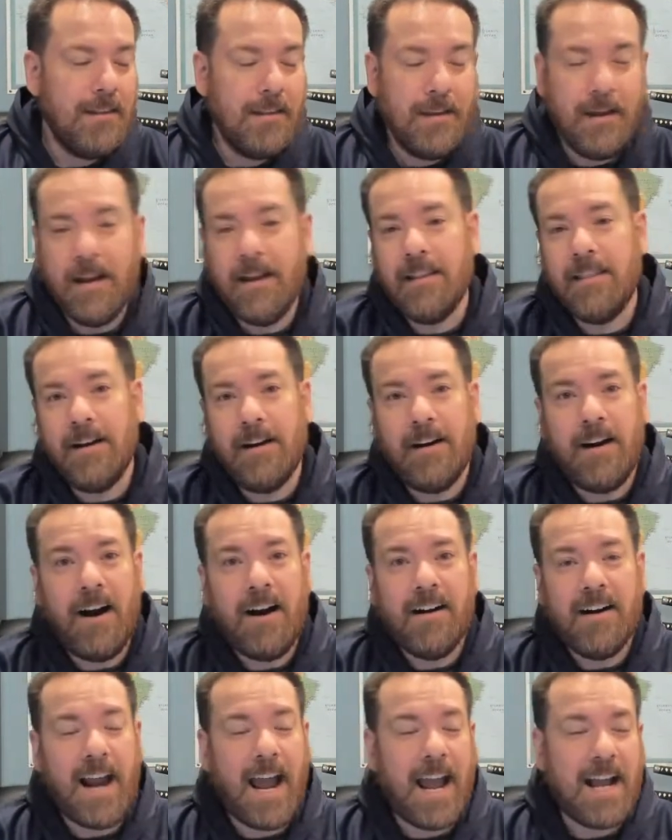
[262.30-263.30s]
there
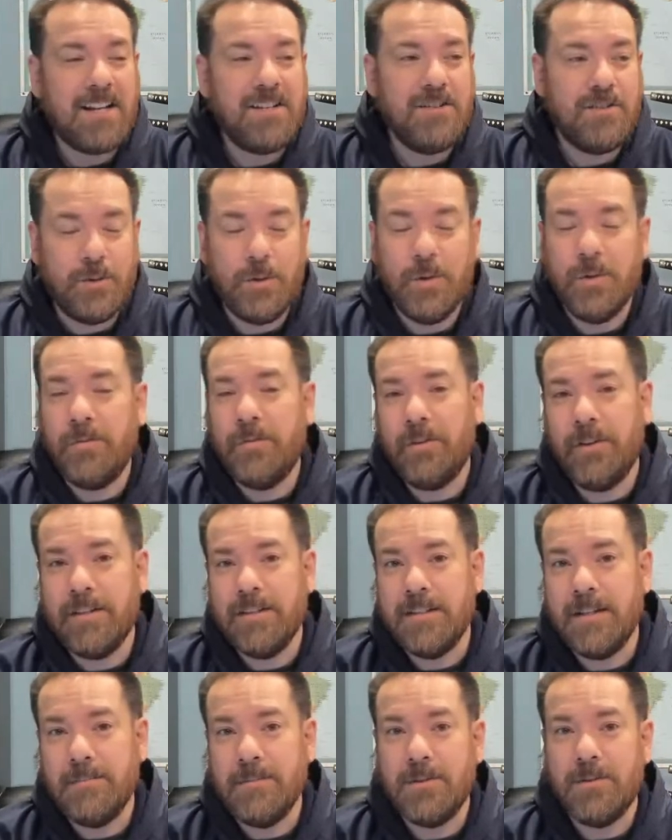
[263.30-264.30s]
are actually, truthfully,
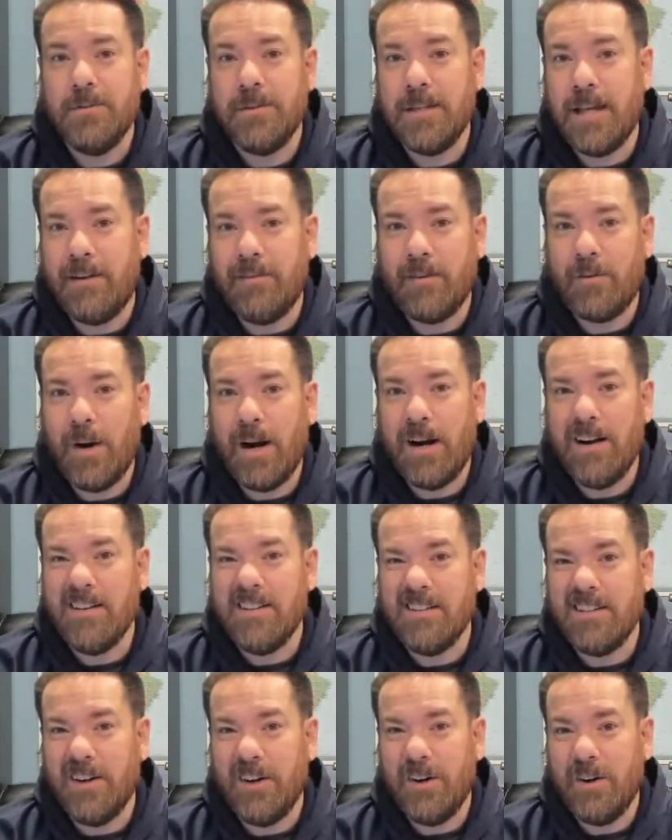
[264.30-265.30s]
some schools that require
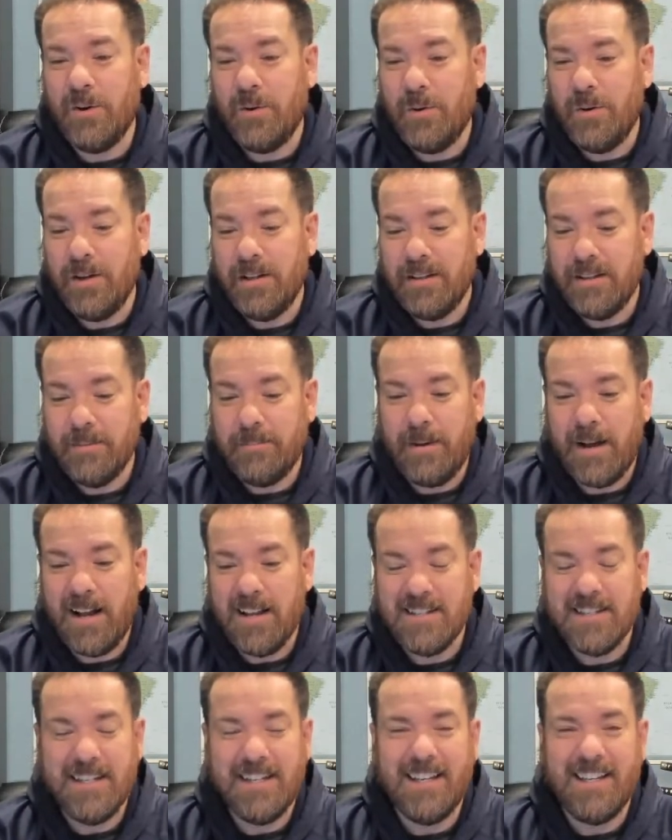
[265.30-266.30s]
0
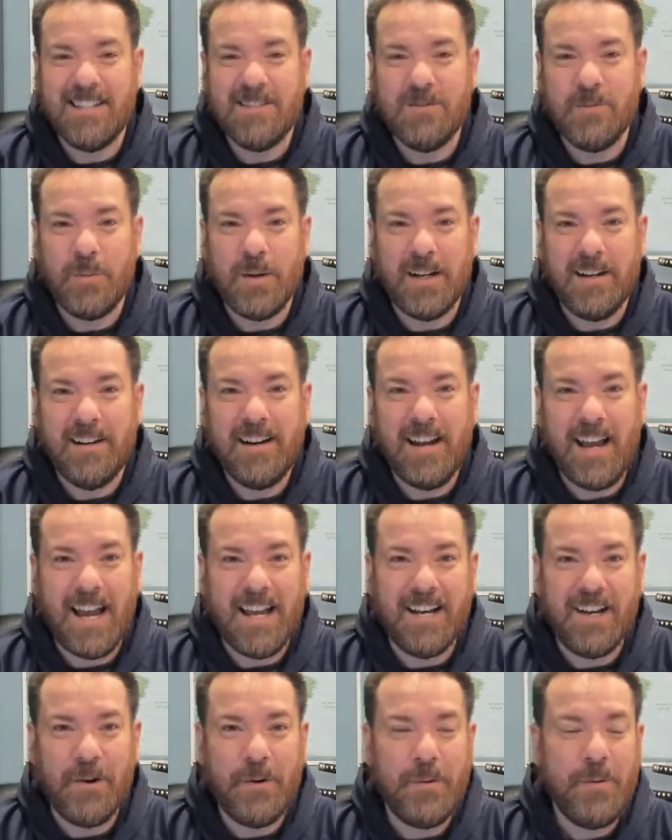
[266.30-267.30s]
deposit. It's weird,
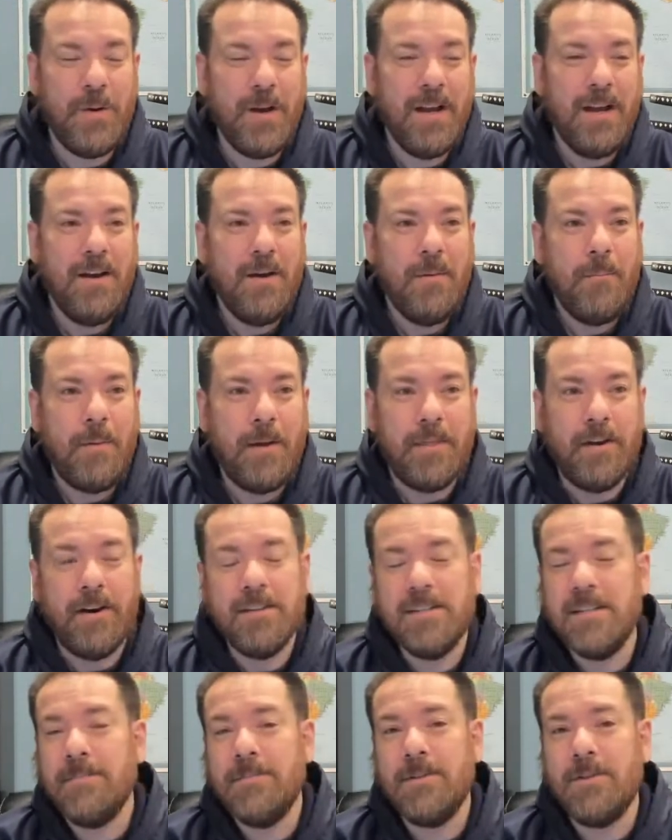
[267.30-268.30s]
I know, but there
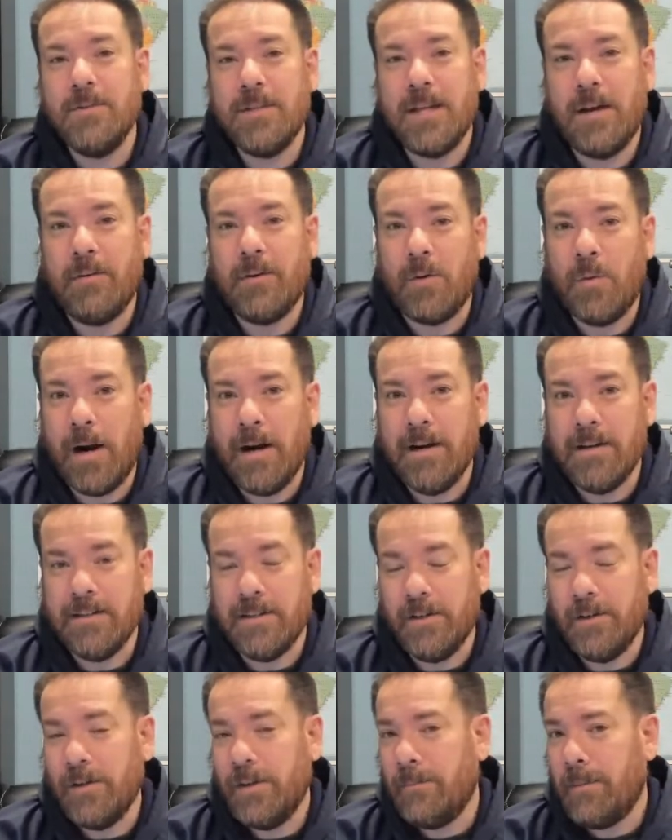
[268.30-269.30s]
are some schools that require
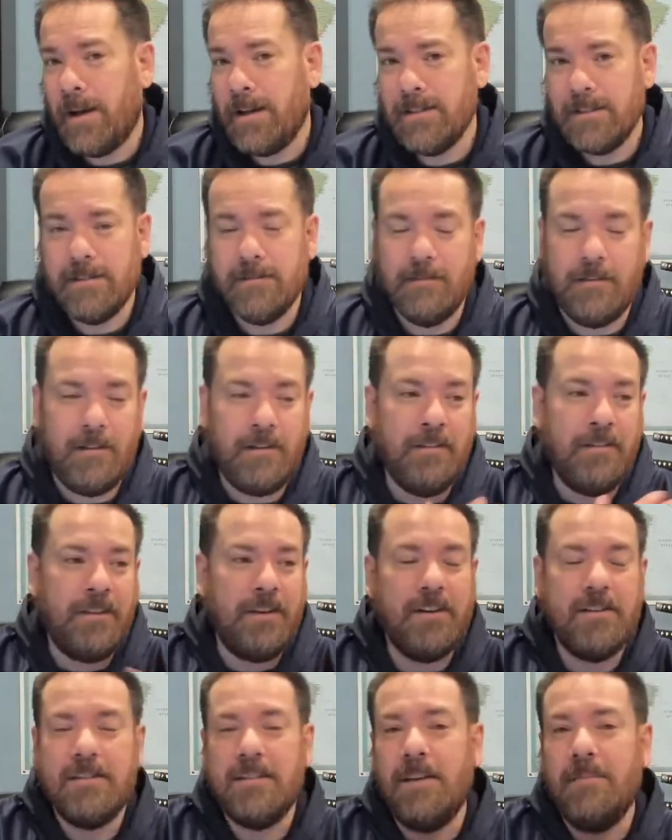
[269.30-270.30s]
0 deposit.
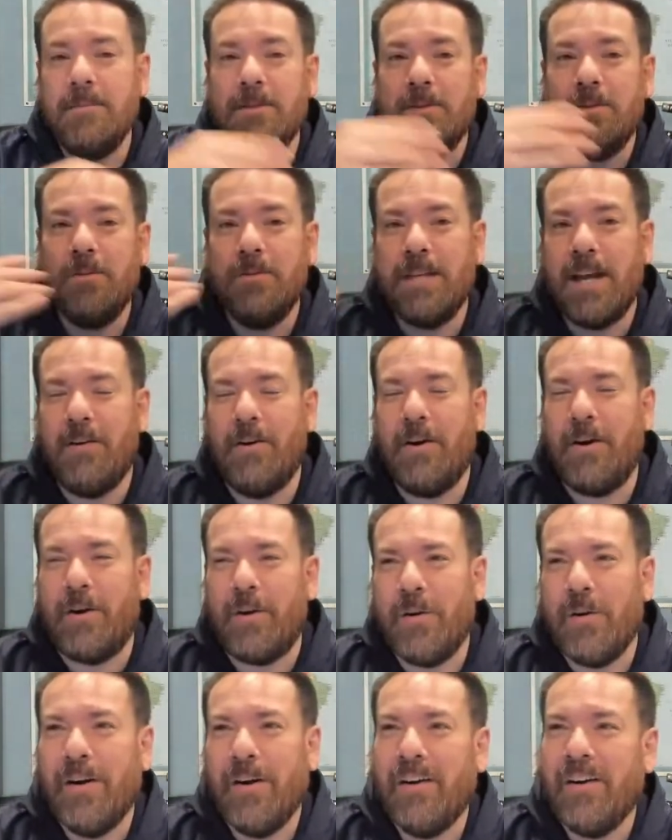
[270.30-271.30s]
There are some schools that
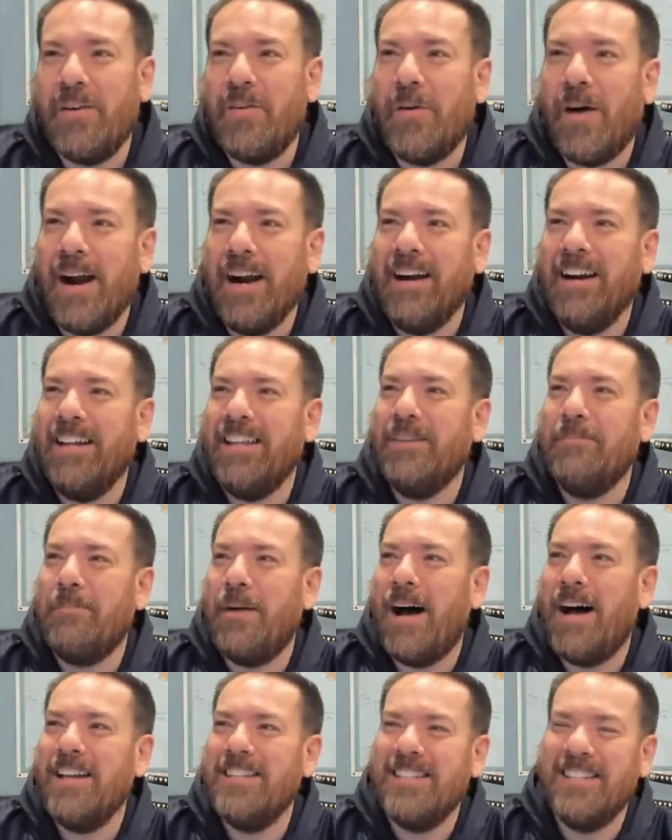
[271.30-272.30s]
require a
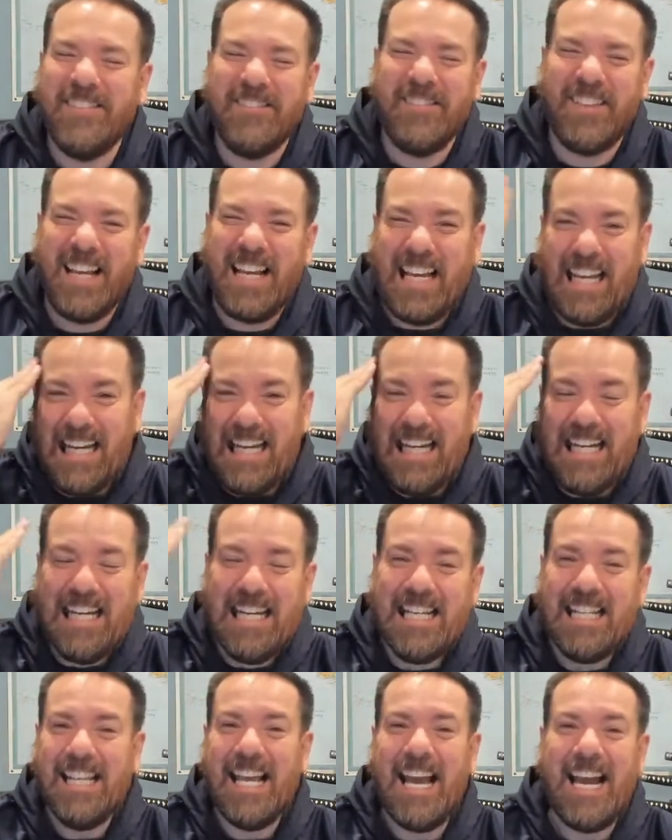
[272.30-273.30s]
deposit of like
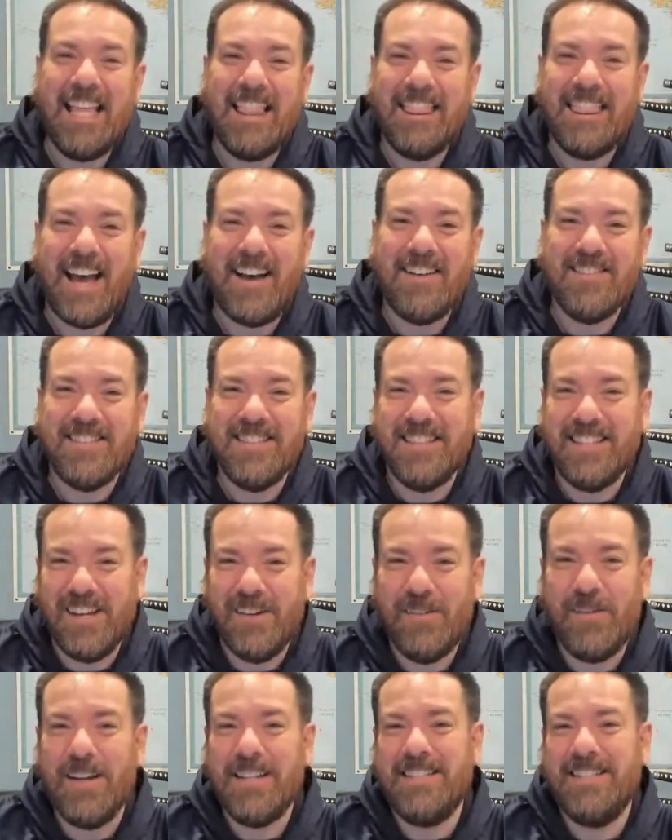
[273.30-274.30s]
$9,000
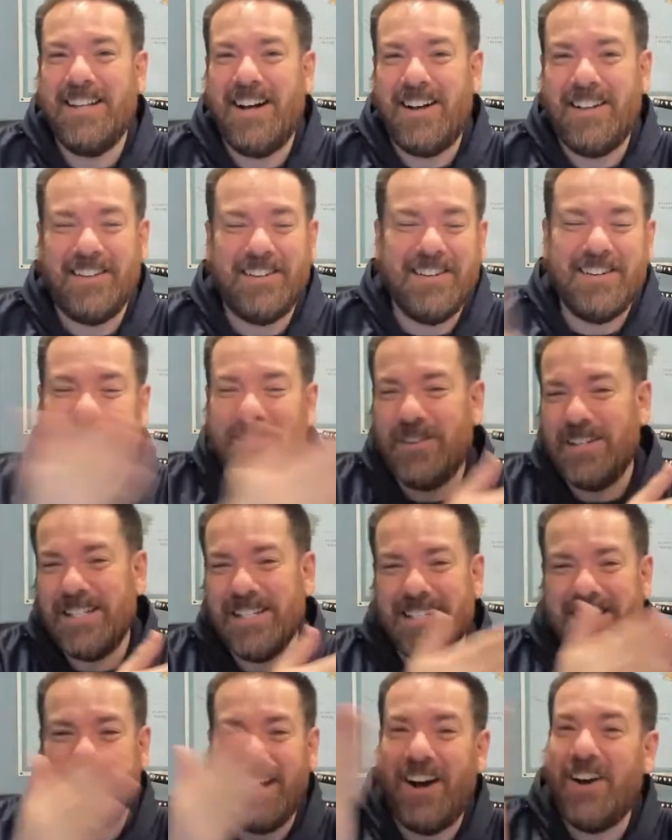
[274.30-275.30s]
US,
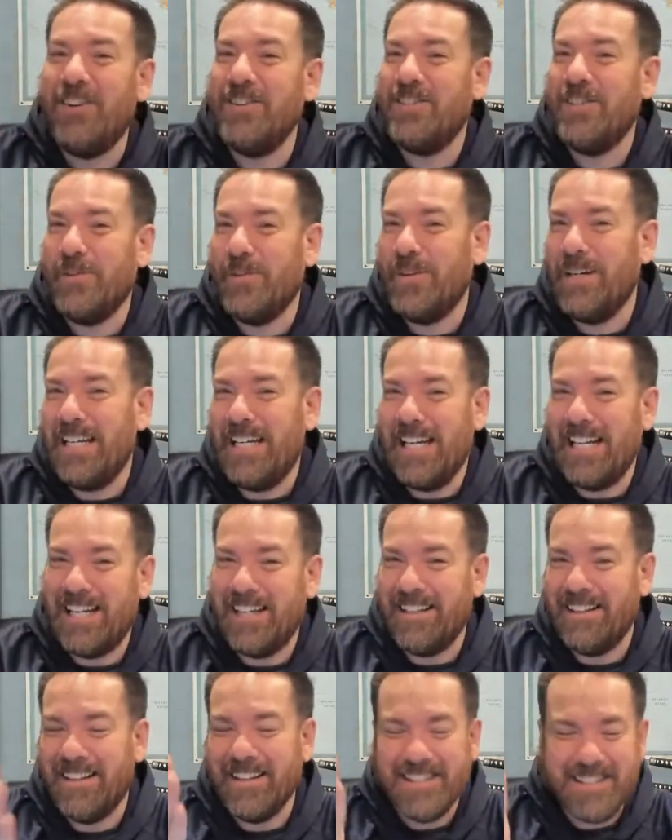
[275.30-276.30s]
which is also
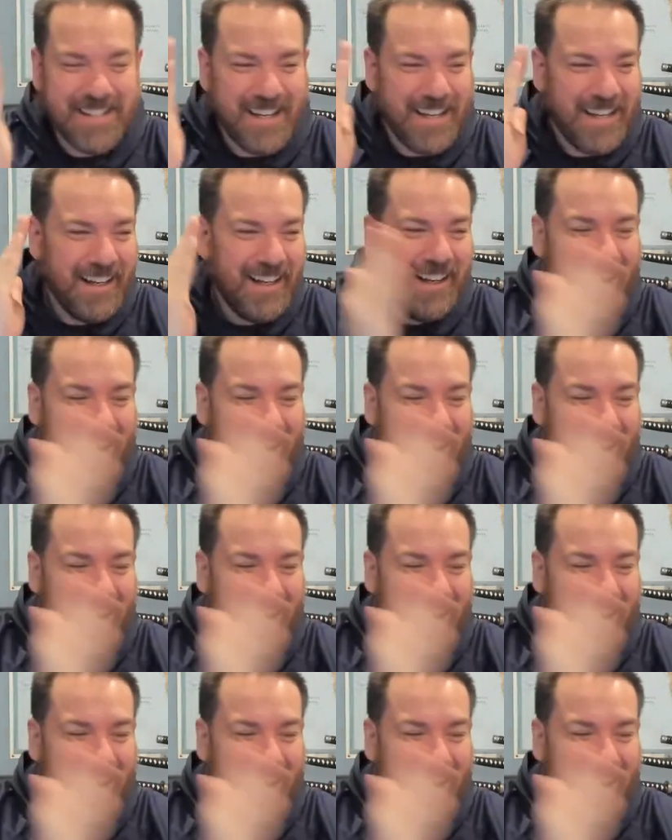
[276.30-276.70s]
ridiculous.